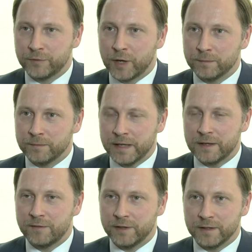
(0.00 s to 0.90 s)
from
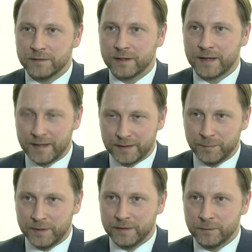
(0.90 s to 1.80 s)
e-governance
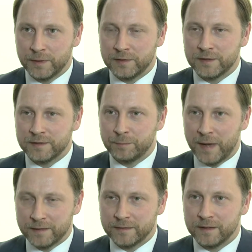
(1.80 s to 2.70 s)
academy, which is
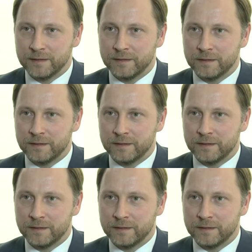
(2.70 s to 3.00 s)
based in